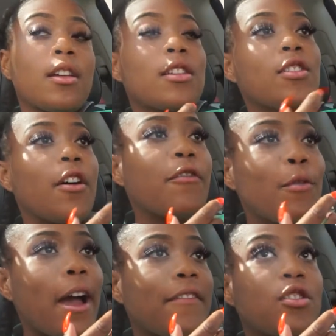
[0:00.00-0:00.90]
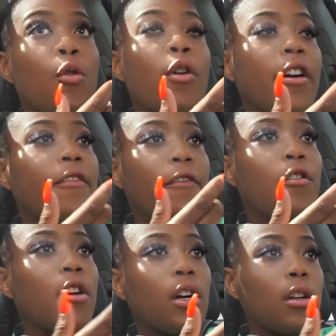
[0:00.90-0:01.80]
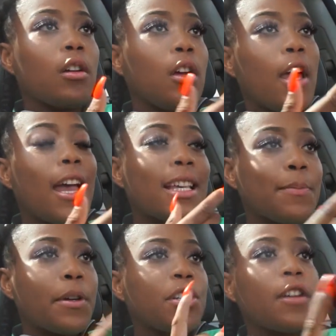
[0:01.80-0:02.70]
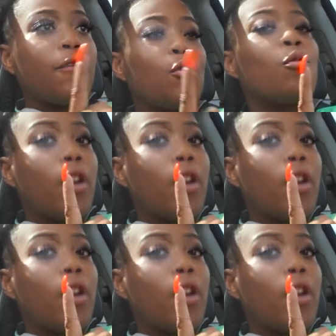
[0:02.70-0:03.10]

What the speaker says: Stuff you have to work for, especially if you